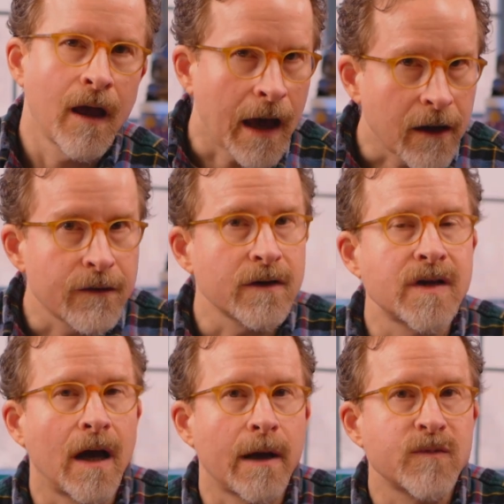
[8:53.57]
At other
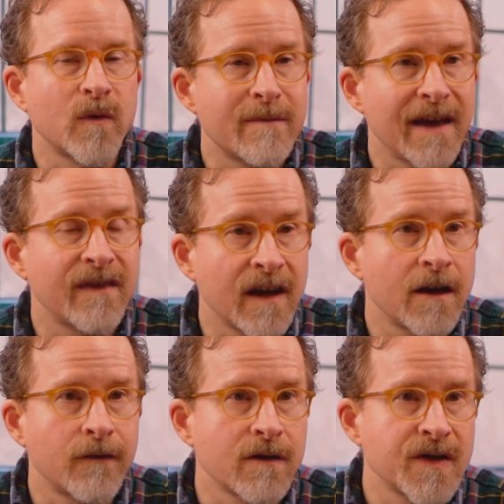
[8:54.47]
times, we may think
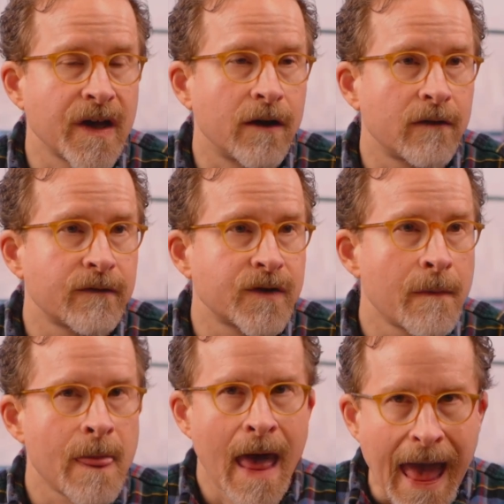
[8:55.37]
of ourselves
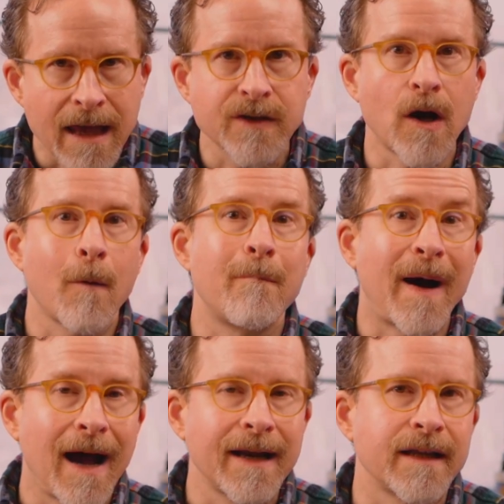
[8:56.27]
as our
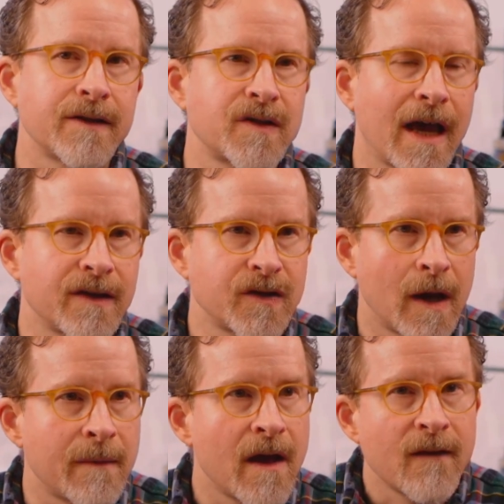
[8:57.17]
bodies, as
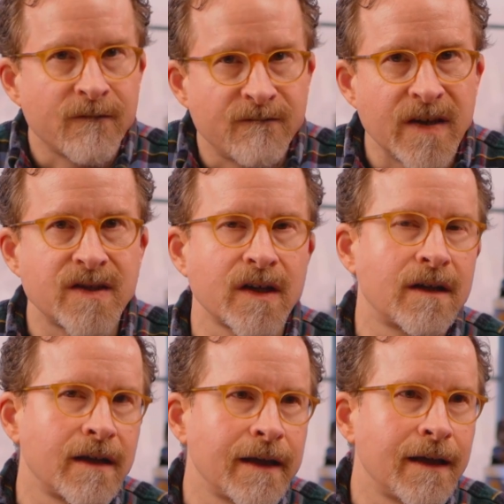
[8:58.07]
some
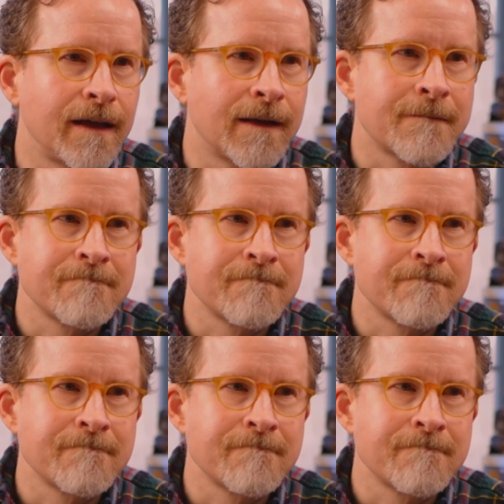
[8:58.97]
physically